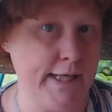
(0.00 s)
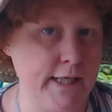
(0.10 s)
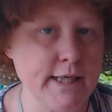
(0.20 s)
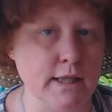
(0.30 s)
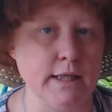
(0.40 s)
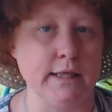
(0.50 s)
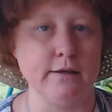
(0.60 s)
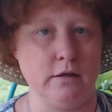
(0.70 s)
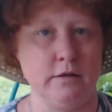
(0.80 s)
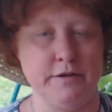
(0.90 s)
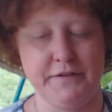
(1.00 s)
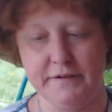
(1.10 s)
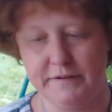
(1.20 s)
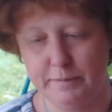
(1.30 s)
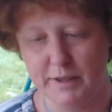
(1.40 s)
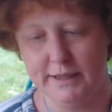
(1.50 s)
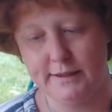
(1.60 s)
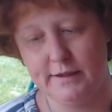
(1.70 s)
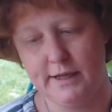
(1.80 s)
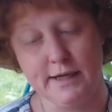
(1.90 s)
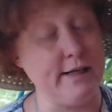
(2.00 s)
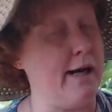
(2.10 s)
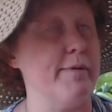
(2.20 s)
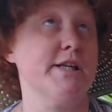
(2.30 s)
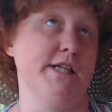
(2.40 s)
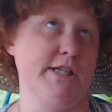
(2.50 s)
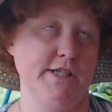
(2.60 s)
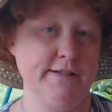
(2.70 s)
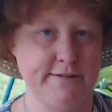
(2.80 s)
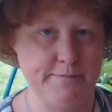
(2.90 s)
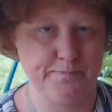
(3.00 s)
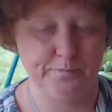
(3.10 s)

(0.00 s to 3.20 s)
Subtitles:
it lingers despite economic changes,